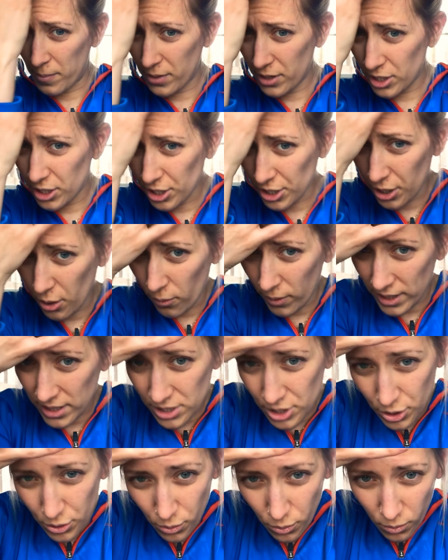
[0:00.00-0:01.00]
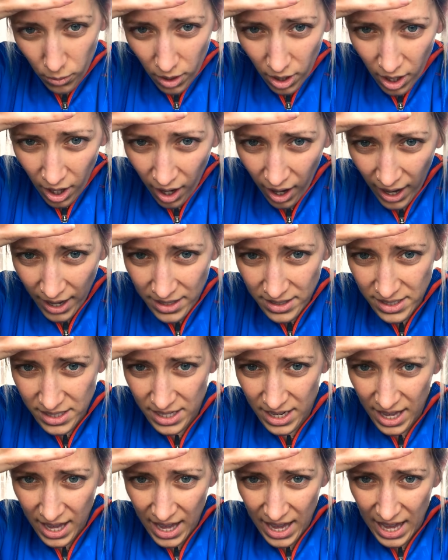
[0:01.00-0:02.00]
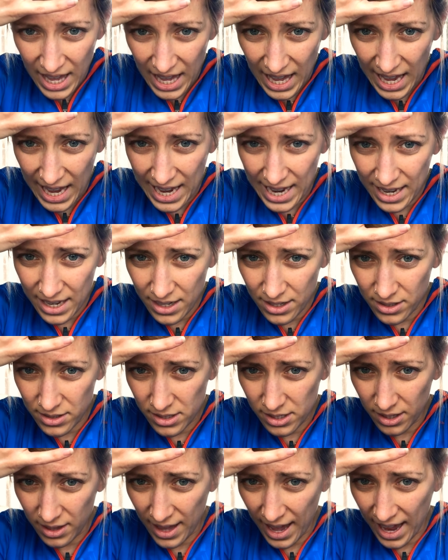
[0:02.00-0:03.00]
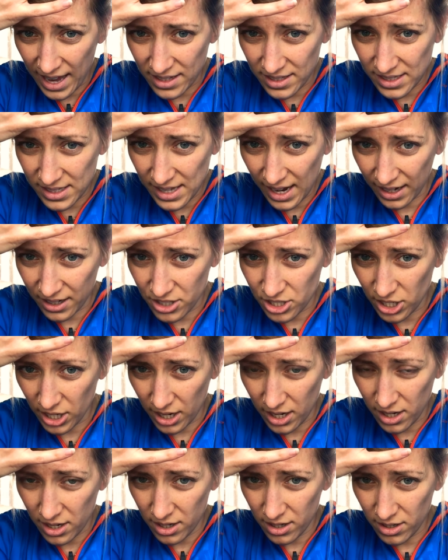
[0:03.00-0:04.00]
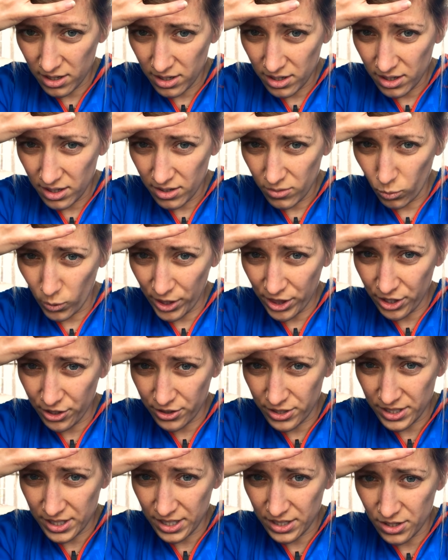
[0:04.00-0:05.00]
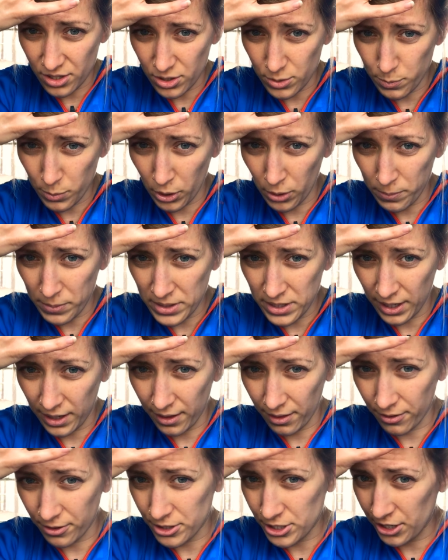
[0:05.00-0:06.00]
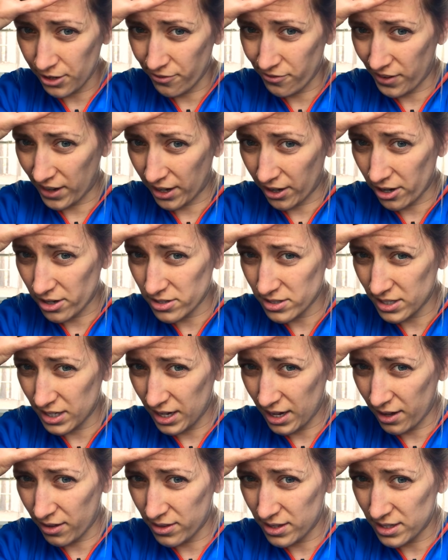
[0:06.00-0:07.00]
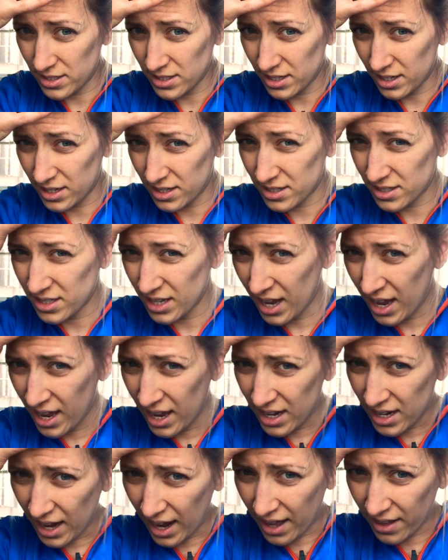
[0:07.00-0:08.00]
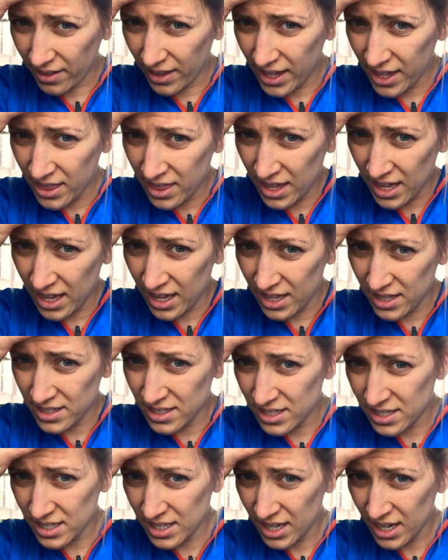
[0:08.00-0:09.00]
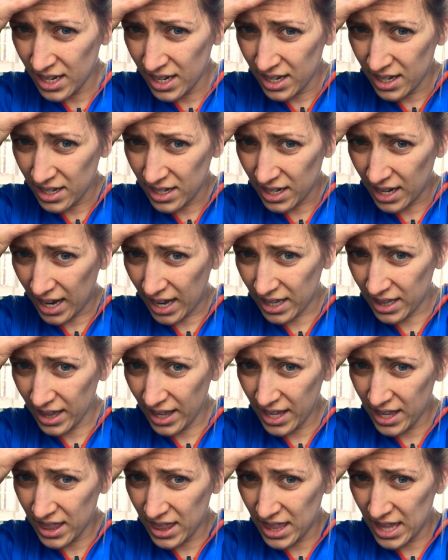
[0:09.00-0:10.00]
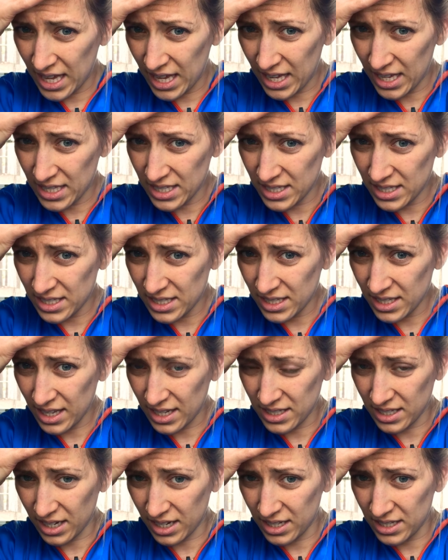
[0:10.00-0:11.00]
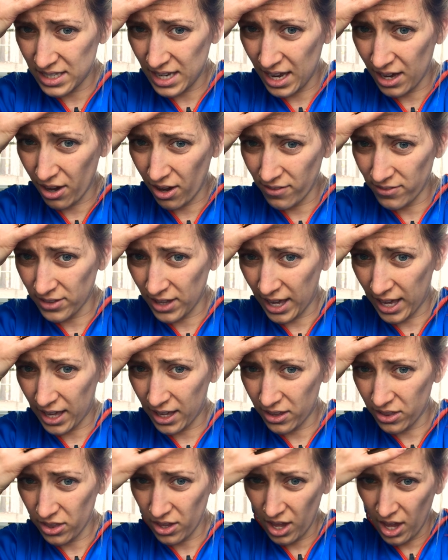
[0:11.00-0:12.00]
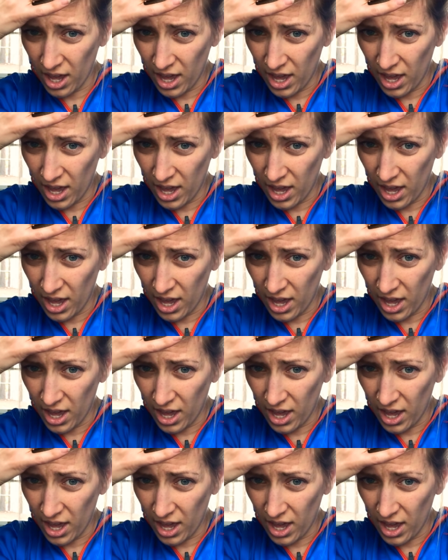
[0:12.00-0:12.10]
You're going to cut into that section with your scissors perpendicular to your fingers. See how this is? Not like this, not like this. That's gonna take off length.